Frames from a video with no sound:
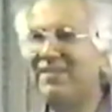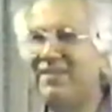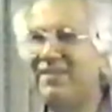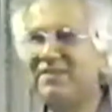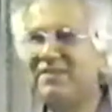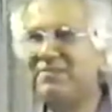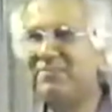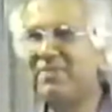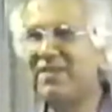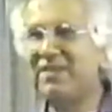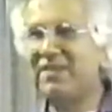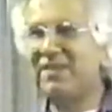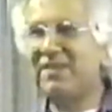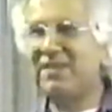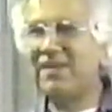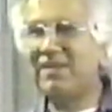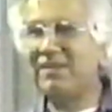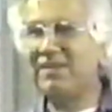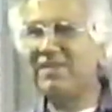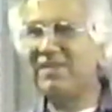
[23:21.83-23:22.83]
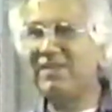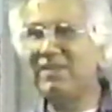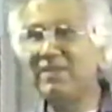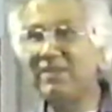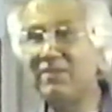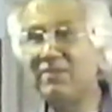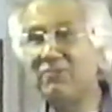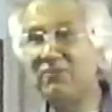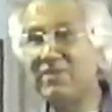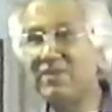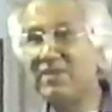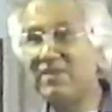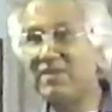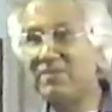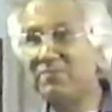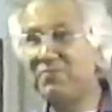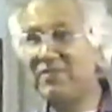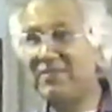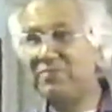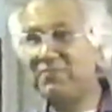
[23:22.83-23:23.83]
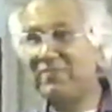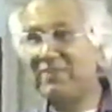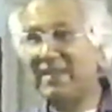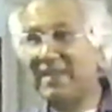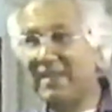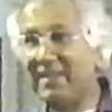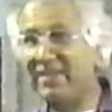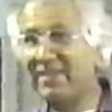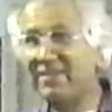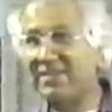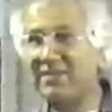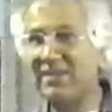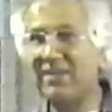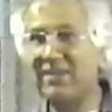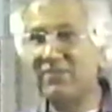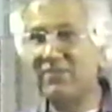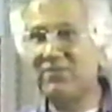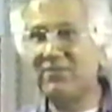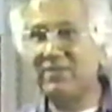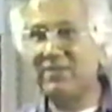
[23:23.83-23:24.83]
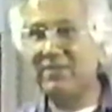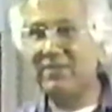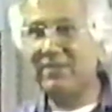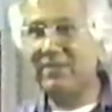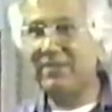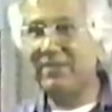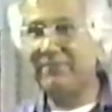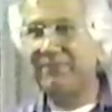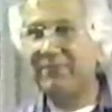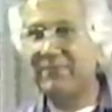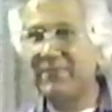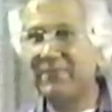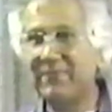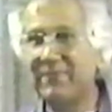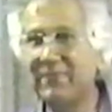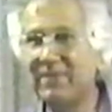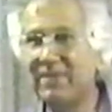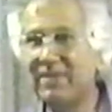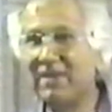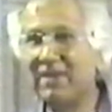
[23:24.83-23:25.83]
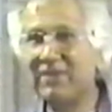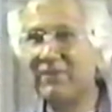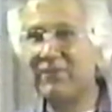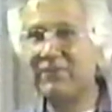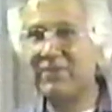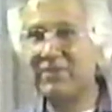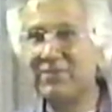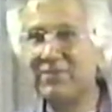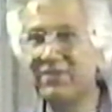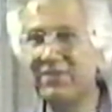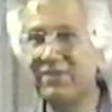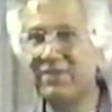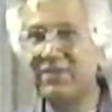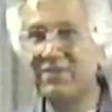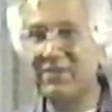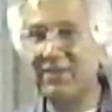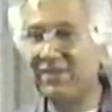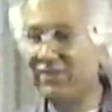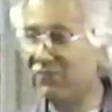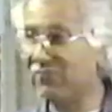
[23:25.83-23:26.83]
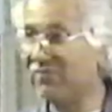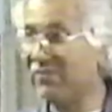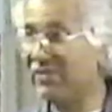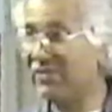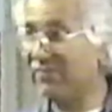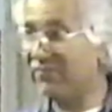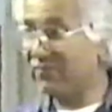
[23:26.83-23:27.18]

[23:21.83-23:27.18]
it's about God's dealing with the people and the sanctuary God forsook the sanctuary